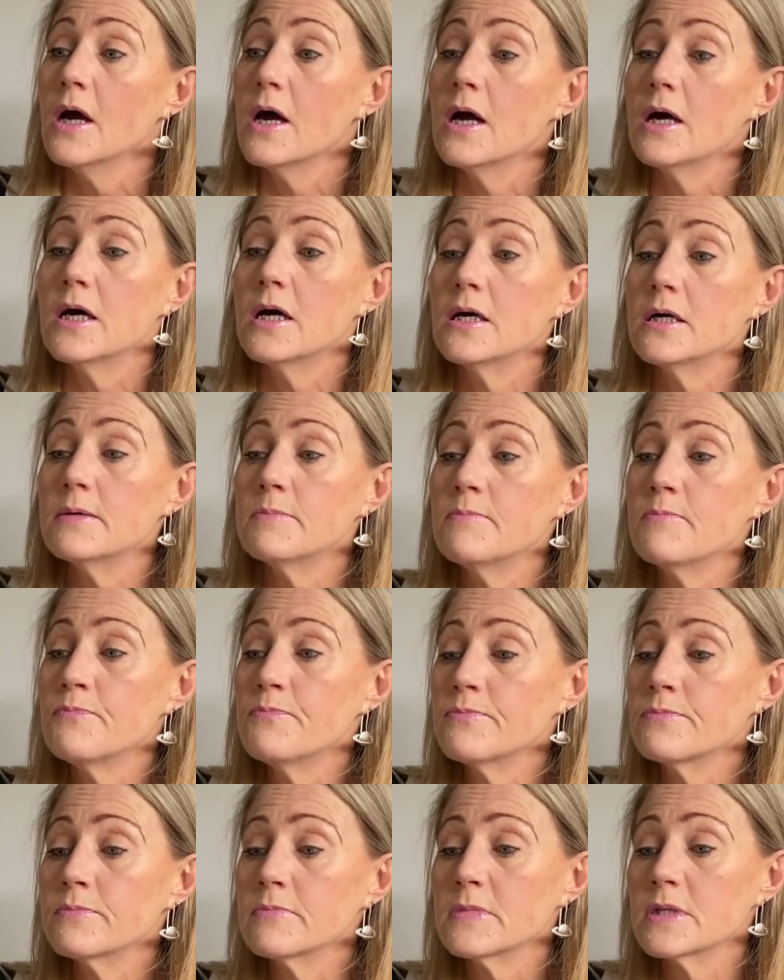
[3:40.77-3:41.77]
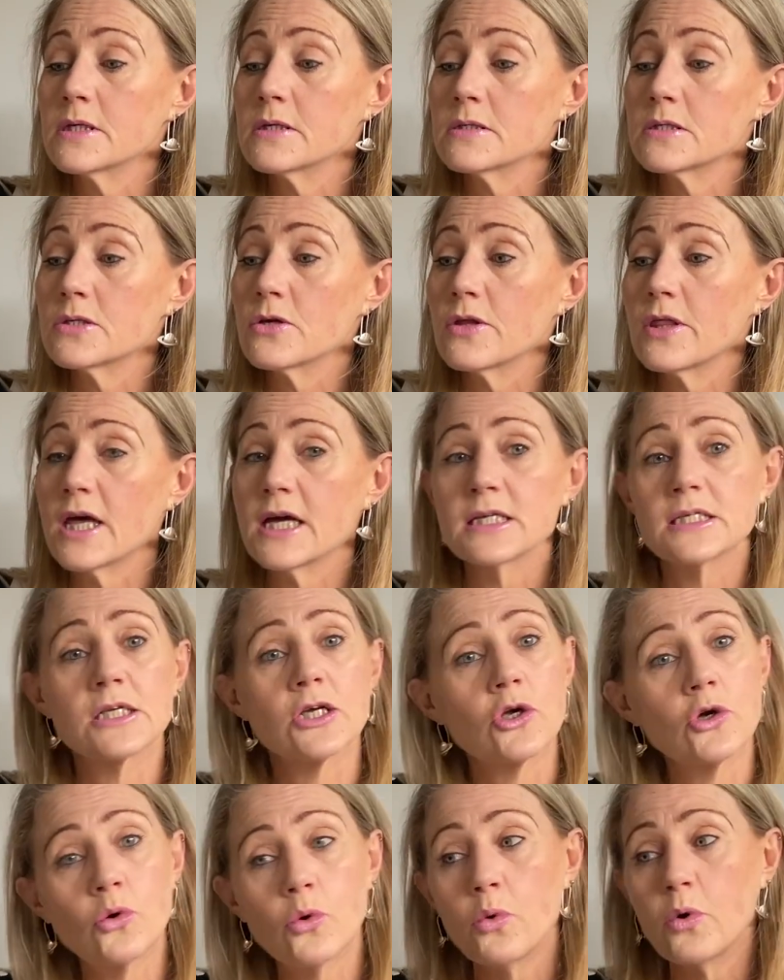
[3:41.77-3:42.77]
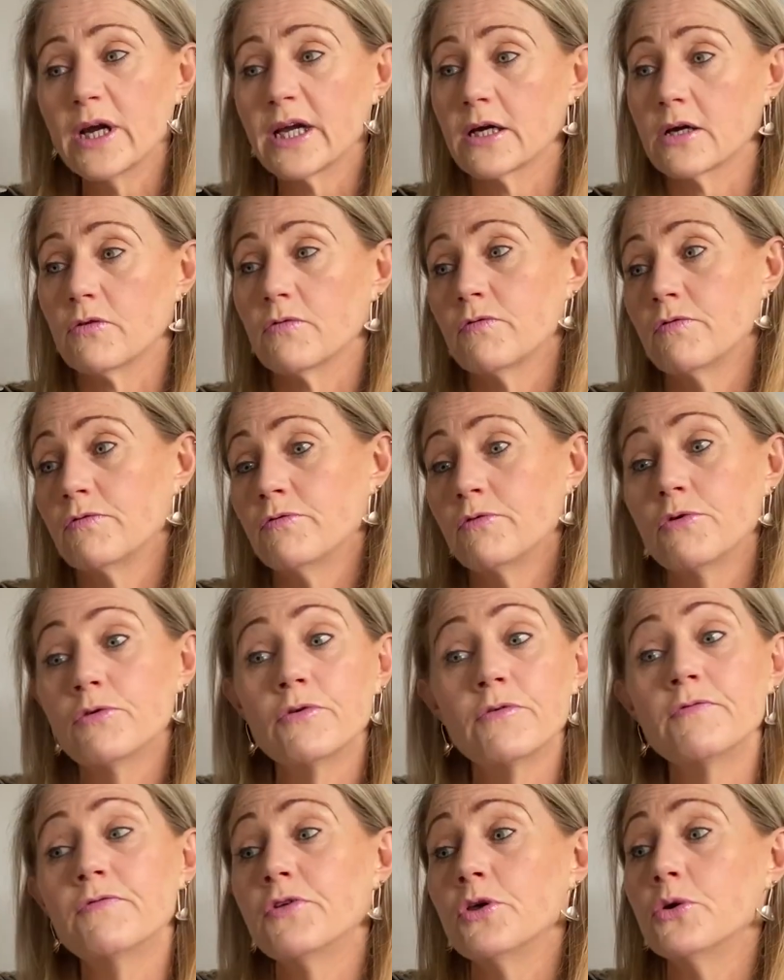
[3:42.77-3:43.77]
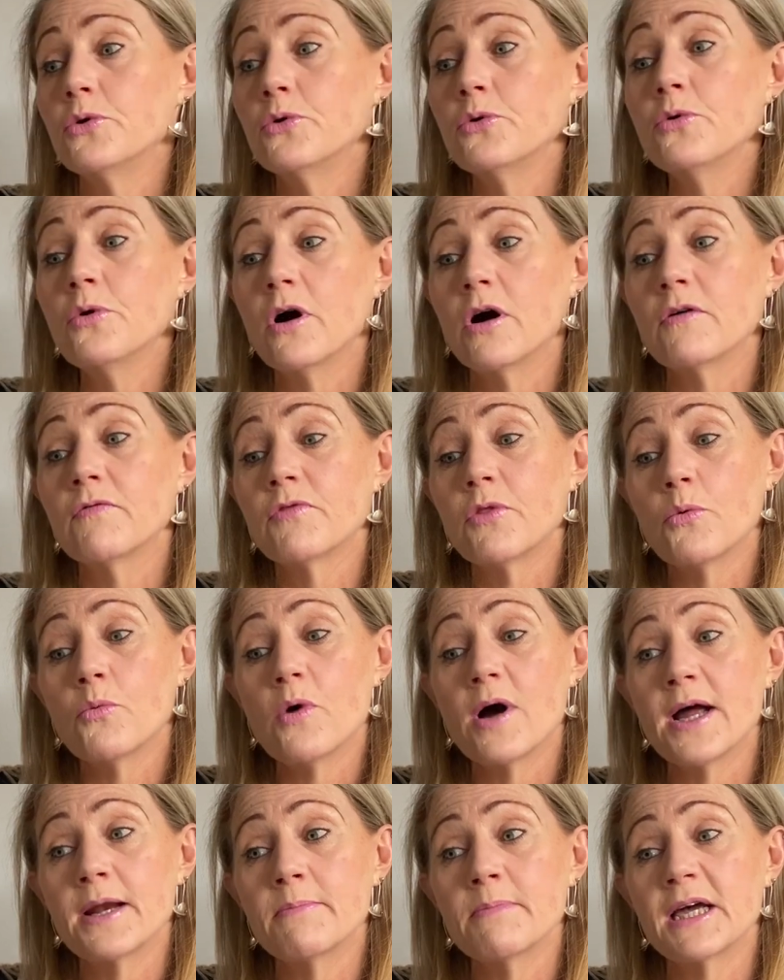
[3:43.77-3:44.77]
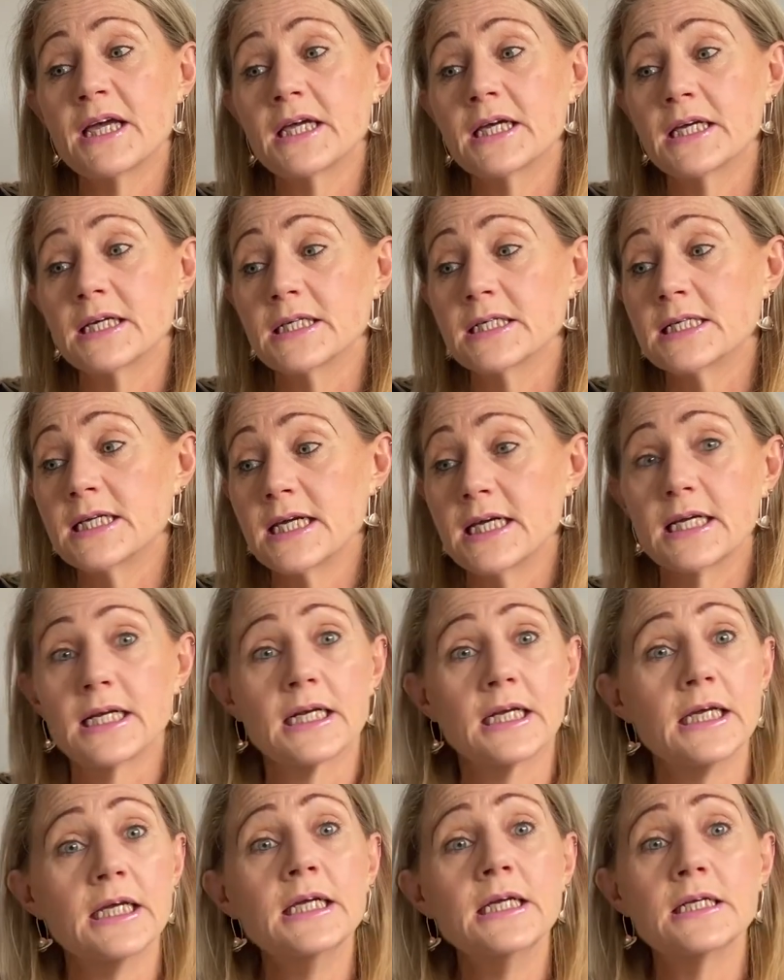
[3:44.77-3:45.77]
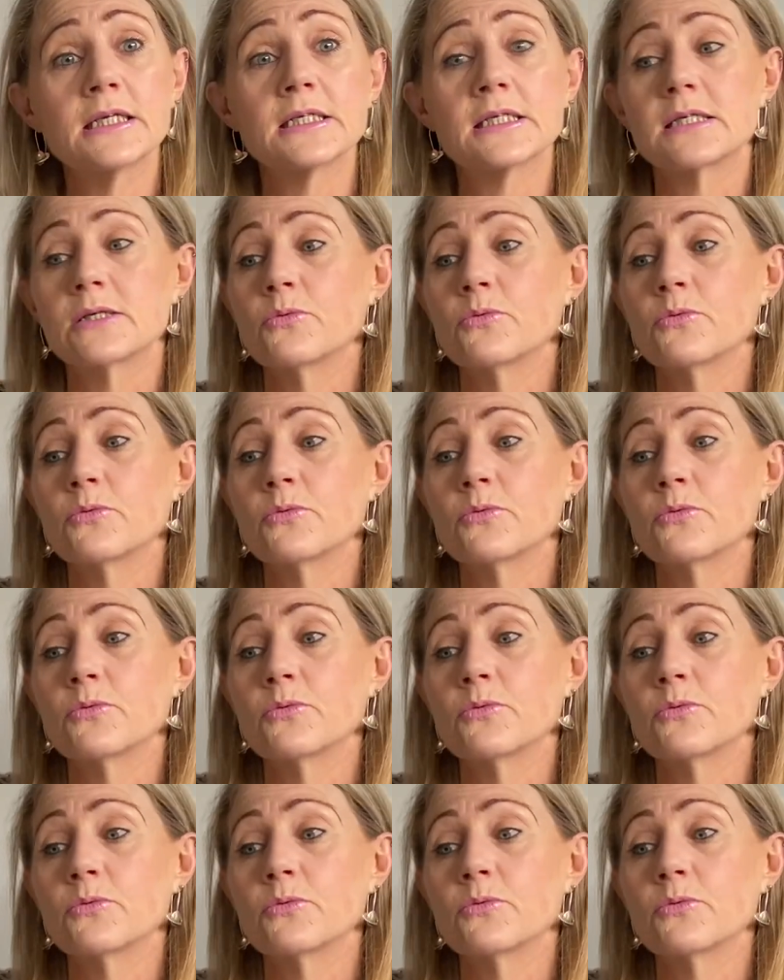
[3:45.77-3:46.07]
So that's a quick review of the winemaking techniques